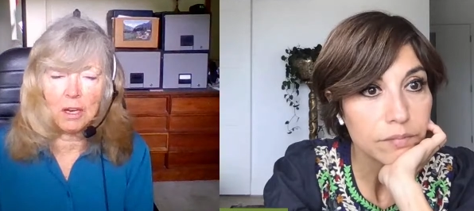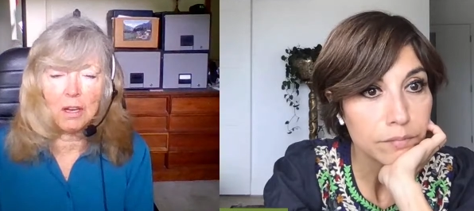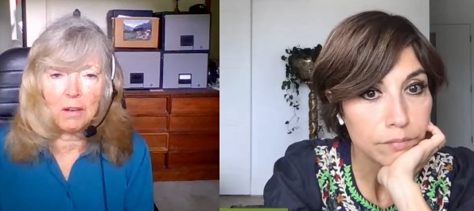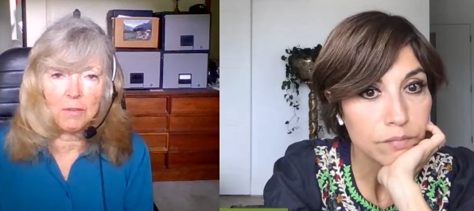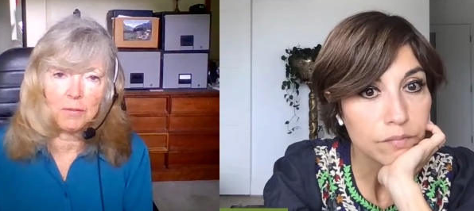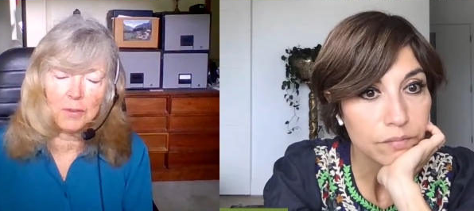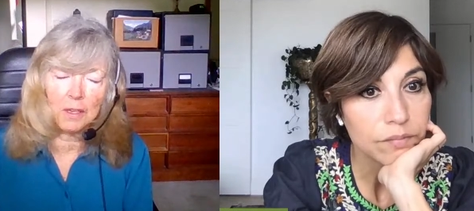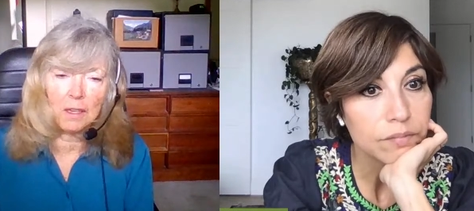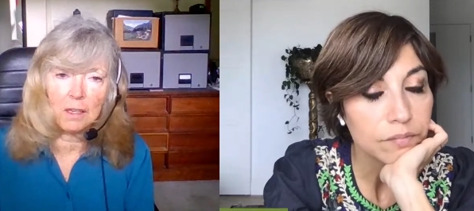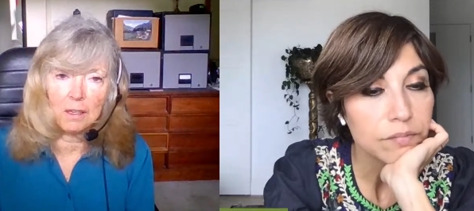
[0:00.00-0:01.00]
Speaker 1: of
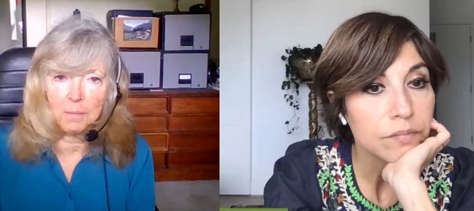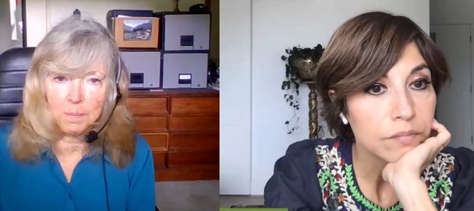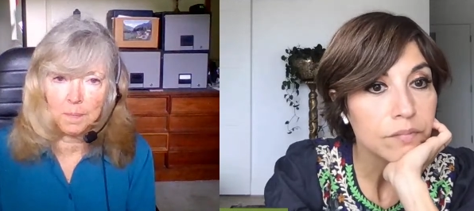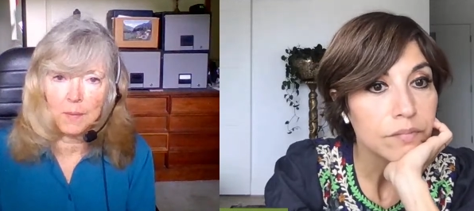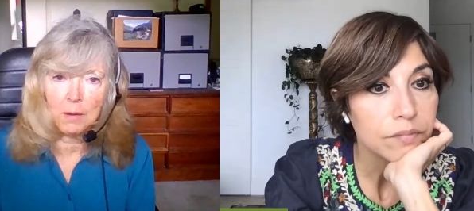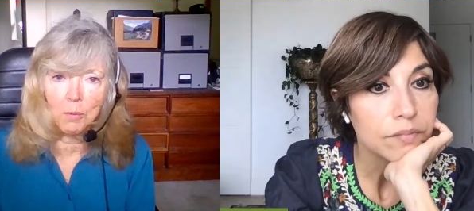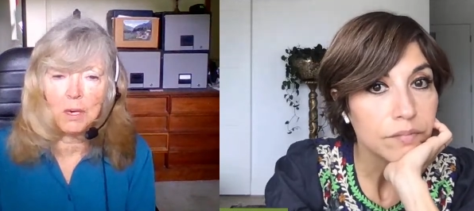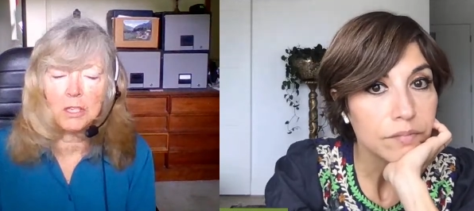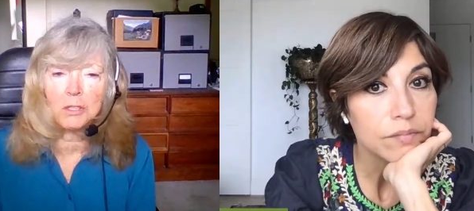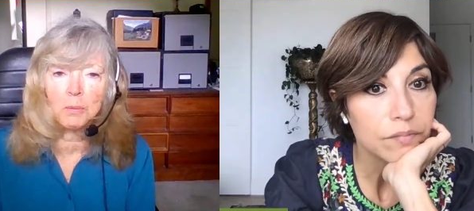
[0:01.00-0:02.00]
um,
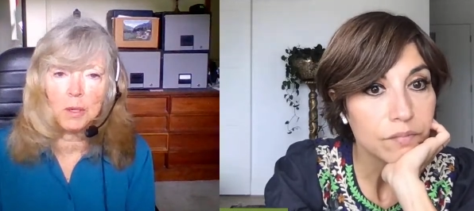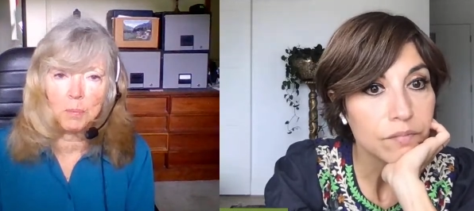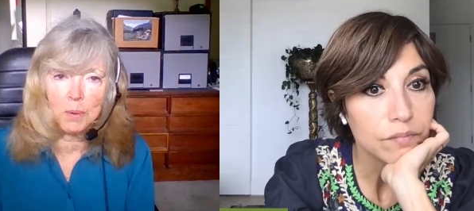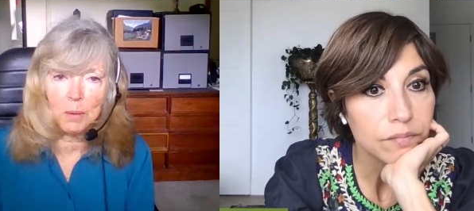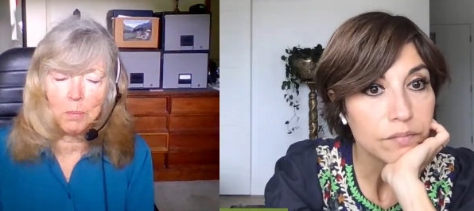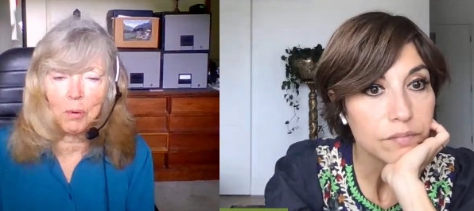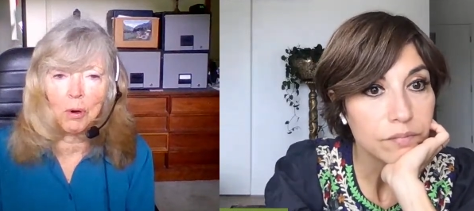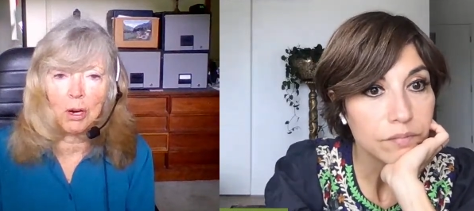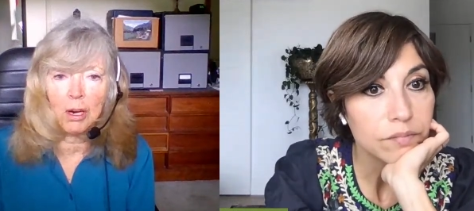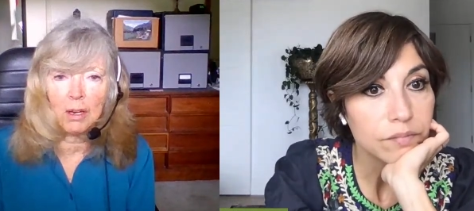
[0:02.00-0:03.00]
which would be
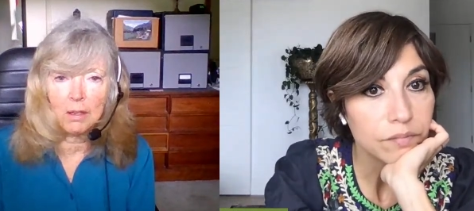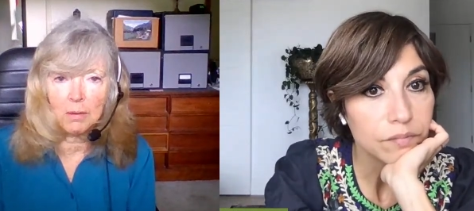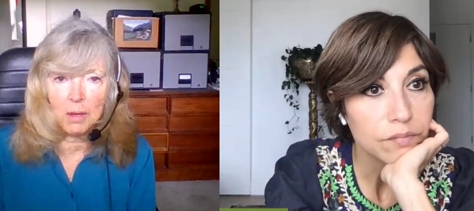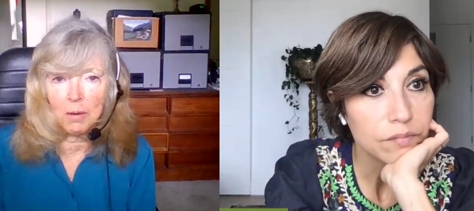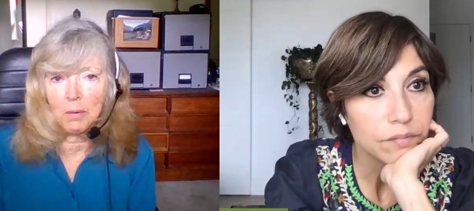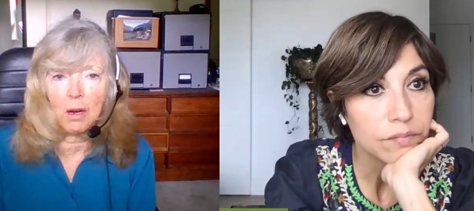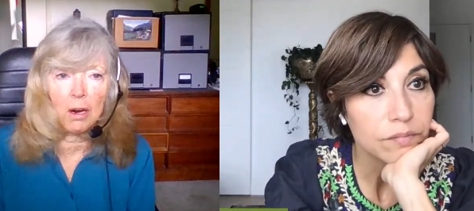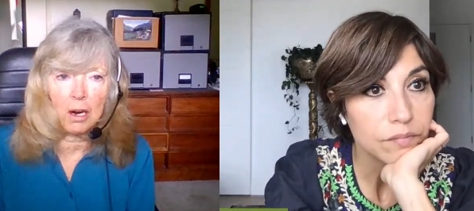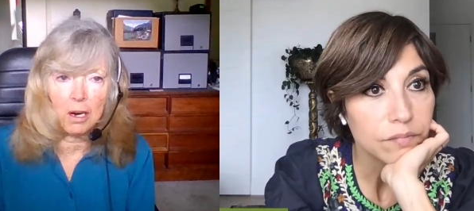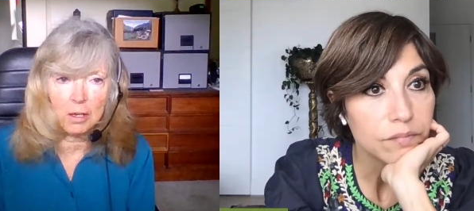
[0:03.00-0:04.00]
more. Our
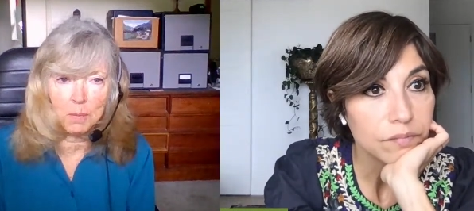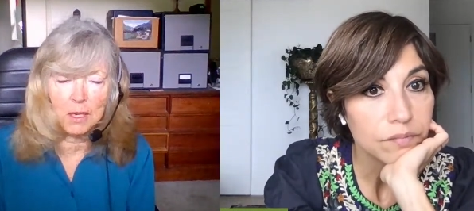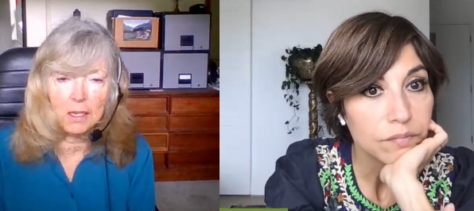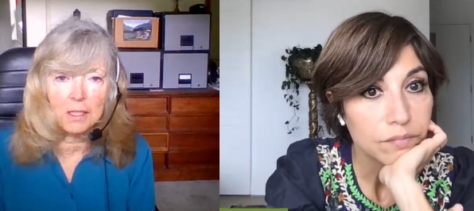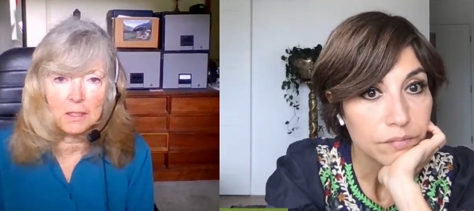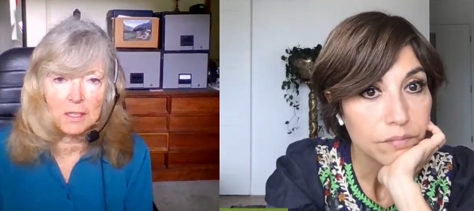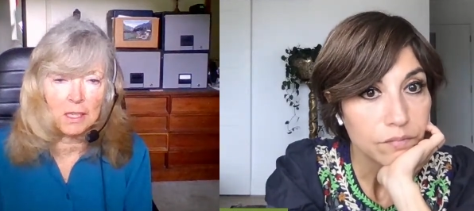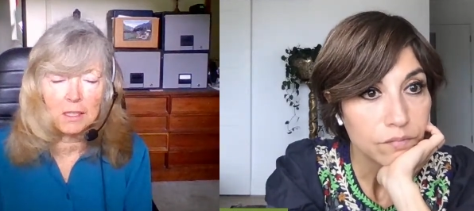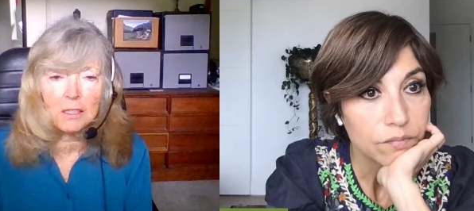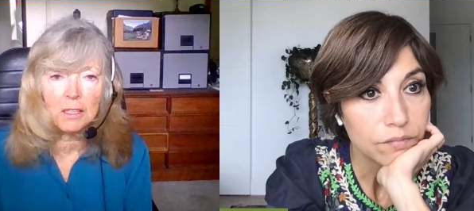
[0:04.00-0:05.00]
argument is
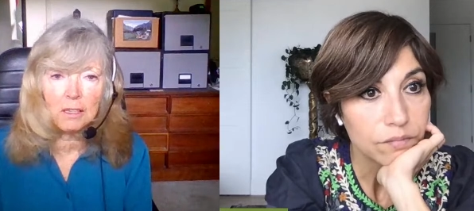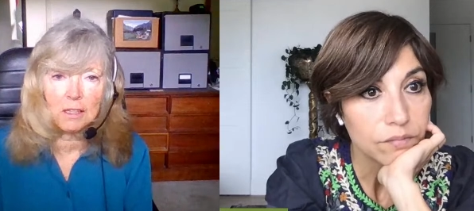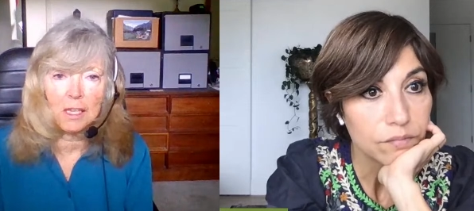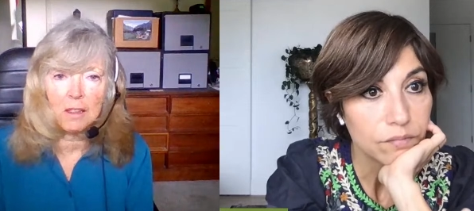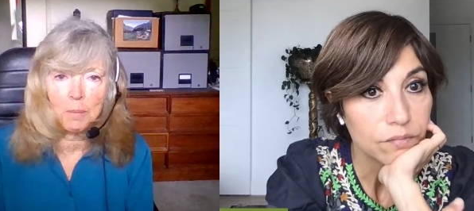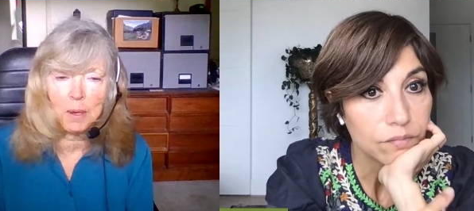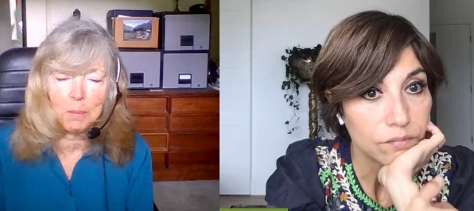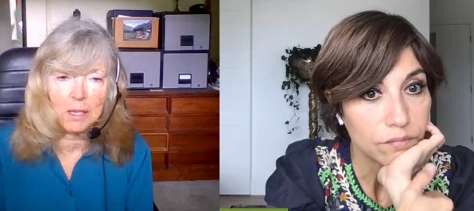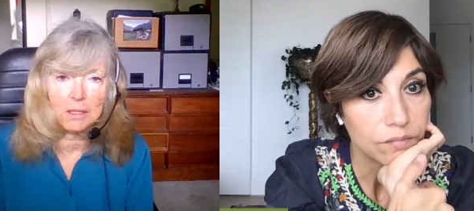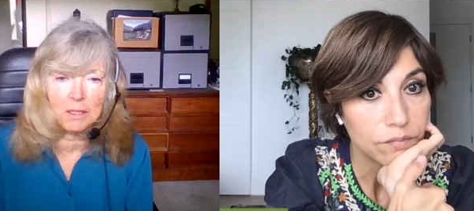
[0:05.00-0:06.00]
that clearly the
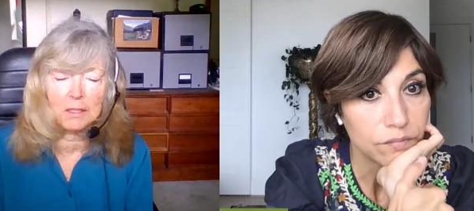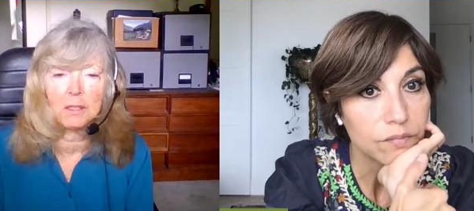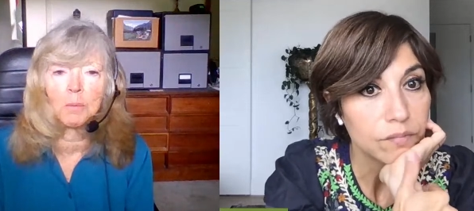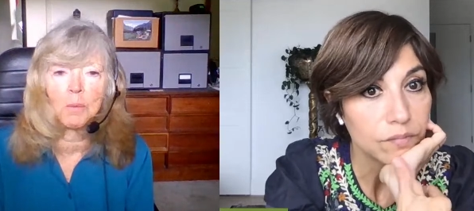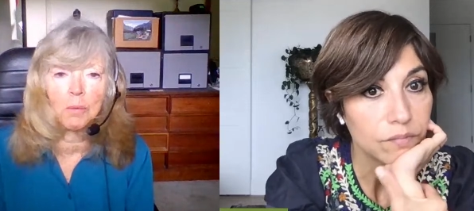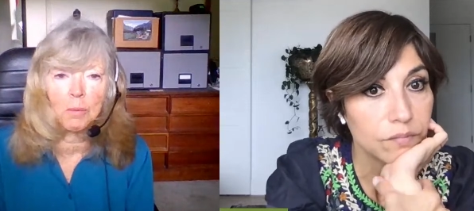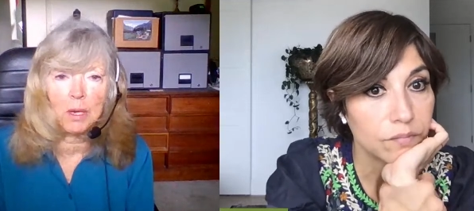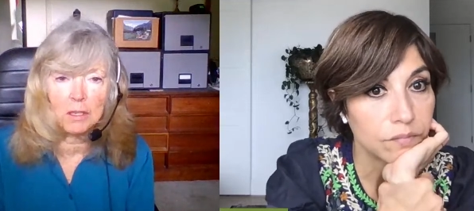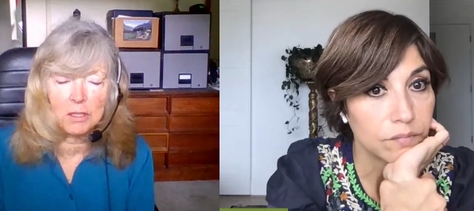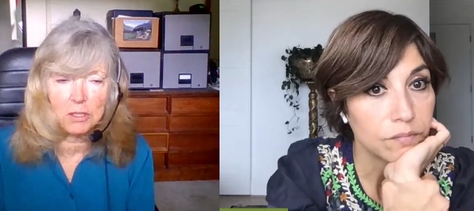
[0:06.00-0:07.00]
public system
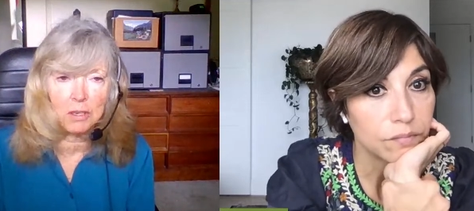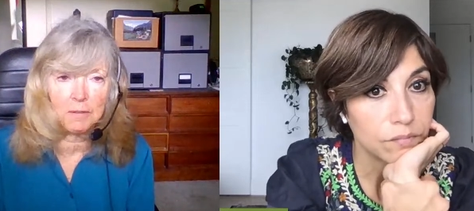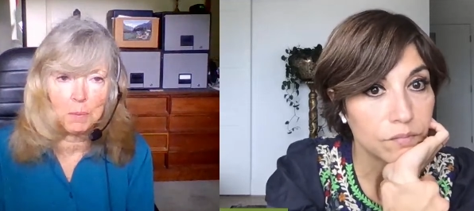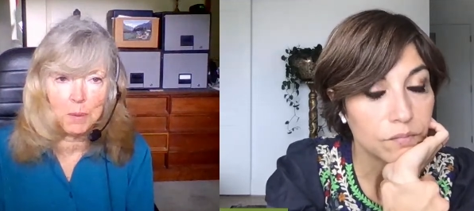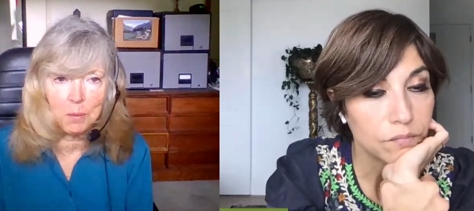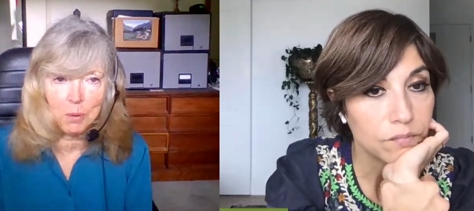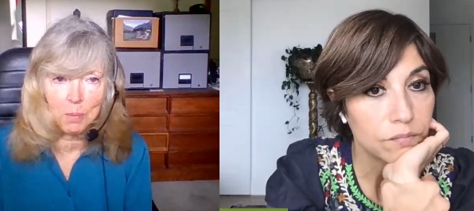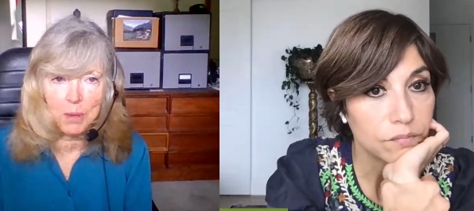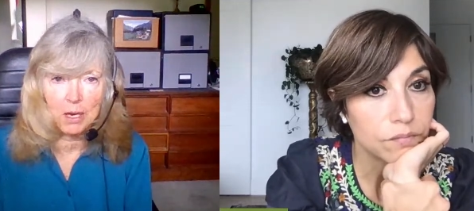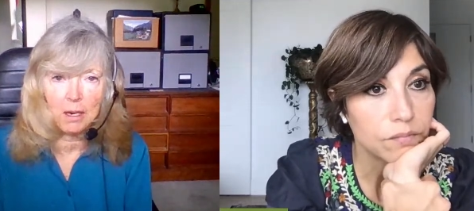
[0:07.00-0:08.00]
would serve the people
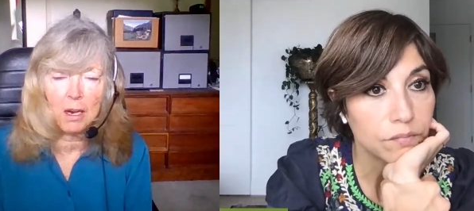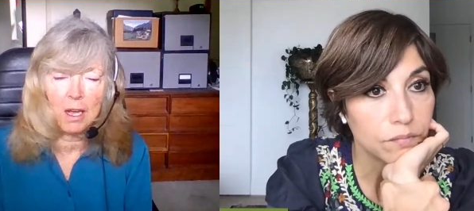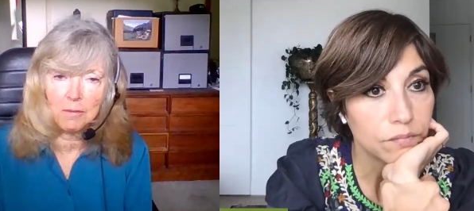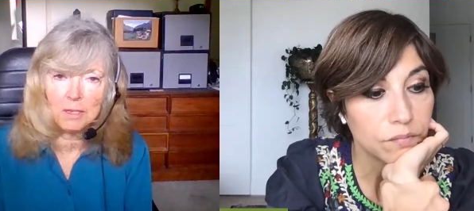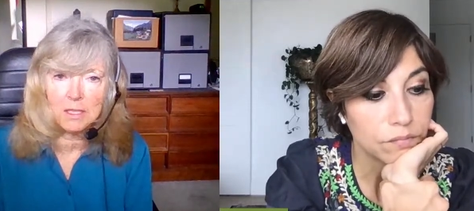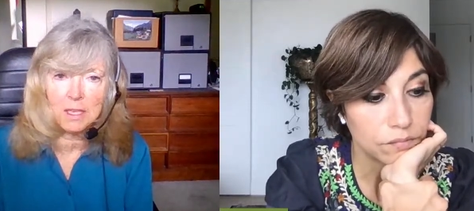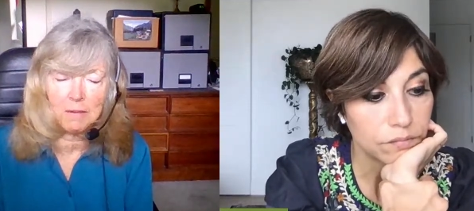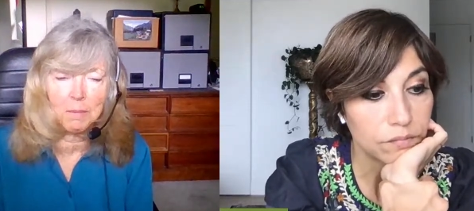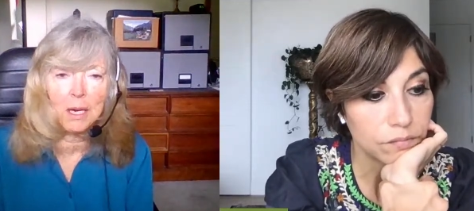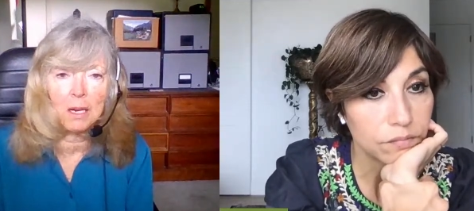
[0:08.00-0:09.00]
better and would
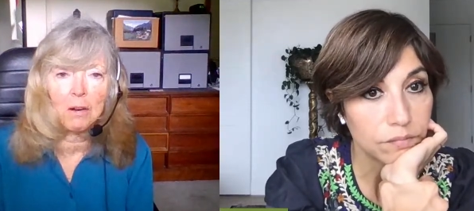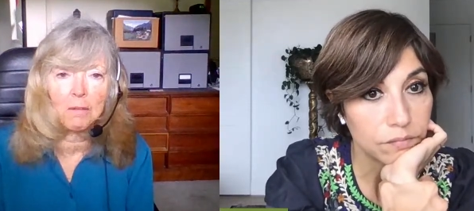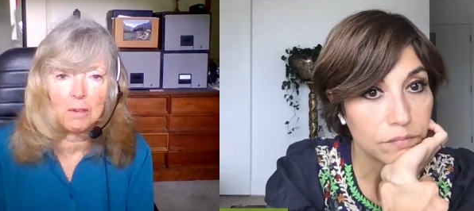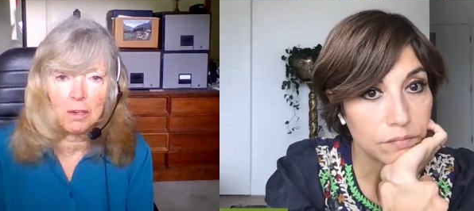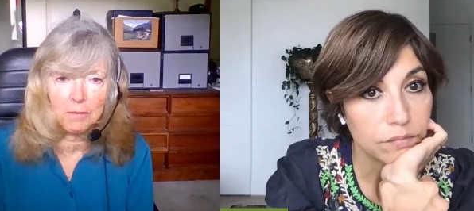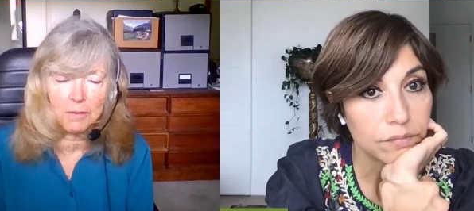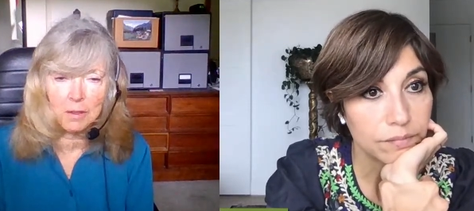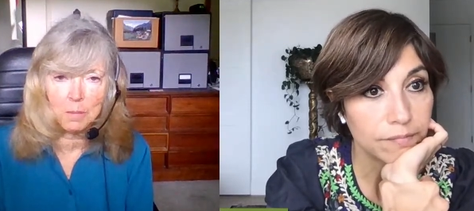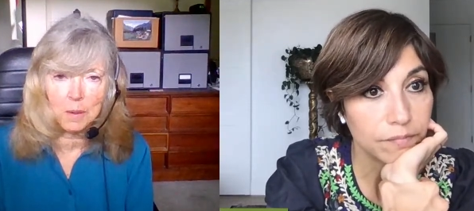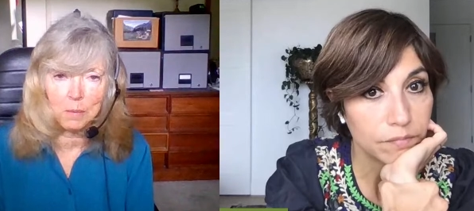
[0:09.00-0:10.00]
save money overall for
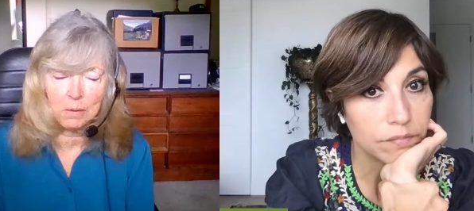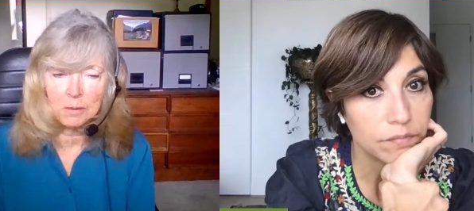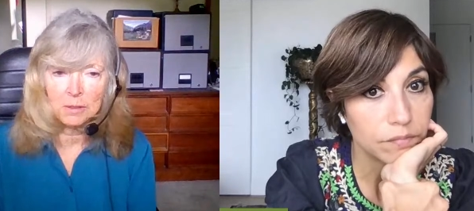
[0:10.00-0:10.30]
the people.